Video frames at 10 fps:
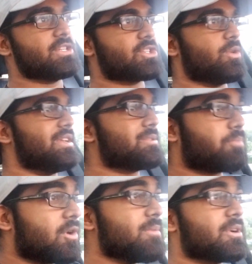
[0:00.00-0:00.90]
So it's
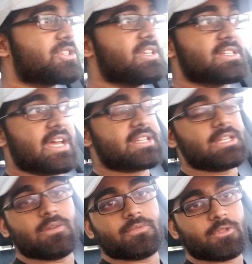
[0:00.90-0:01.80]
pretty much the exact
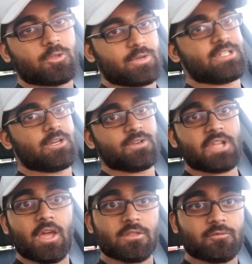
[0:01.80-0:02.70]
same for the 3 Series
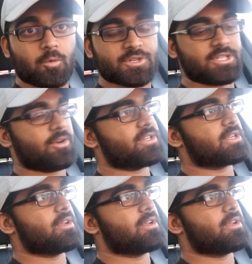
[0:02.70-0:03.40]
and the 4 Series.